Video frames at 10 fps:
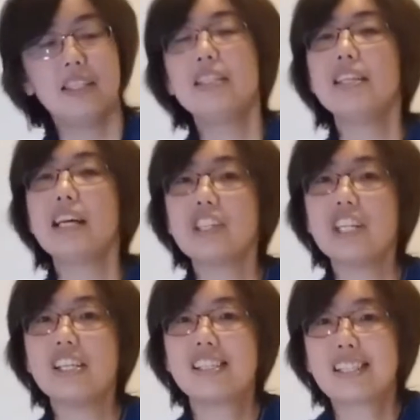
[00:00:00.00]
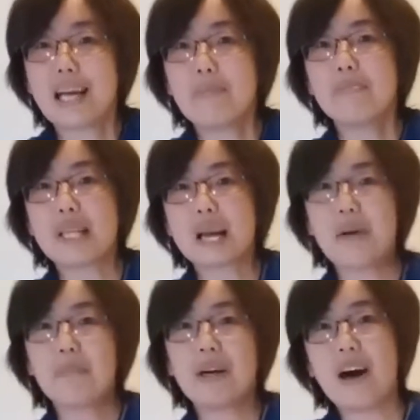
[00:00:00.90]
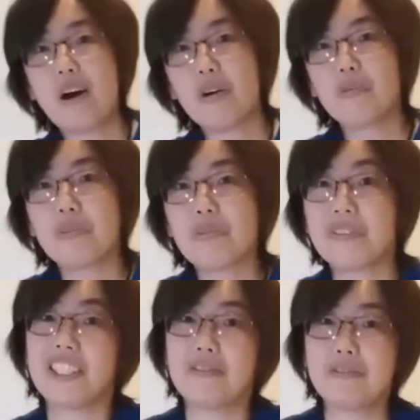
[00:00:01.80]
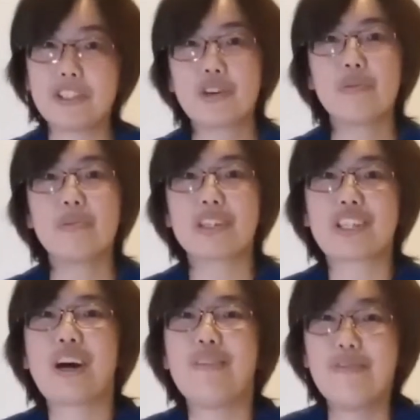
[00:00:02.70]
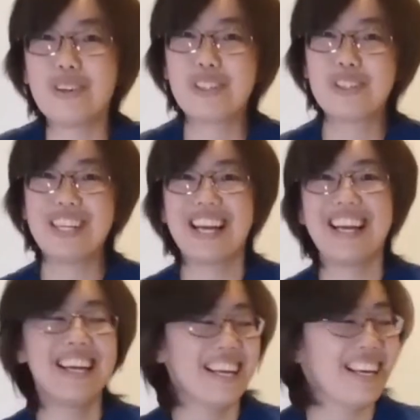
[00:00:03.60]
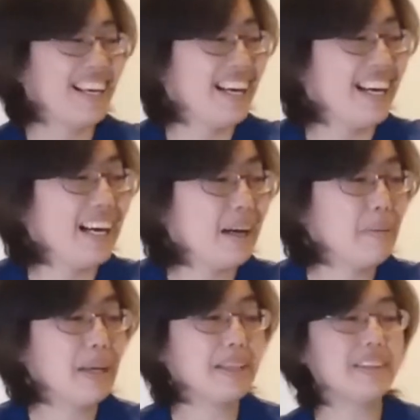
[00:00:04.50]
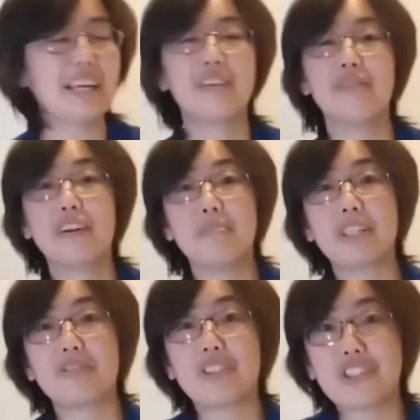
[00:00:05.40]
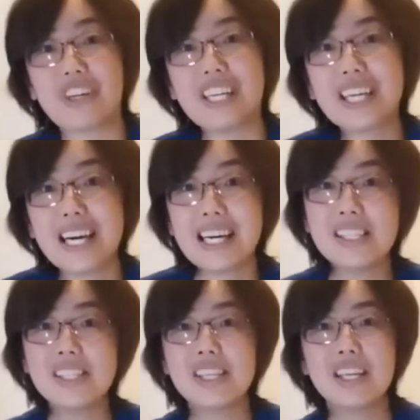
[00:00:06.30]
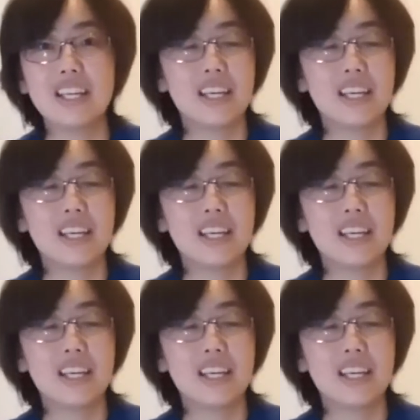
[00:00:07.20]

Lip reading: This actually sums up our virtual workshop for today. And thank you very much for joining us.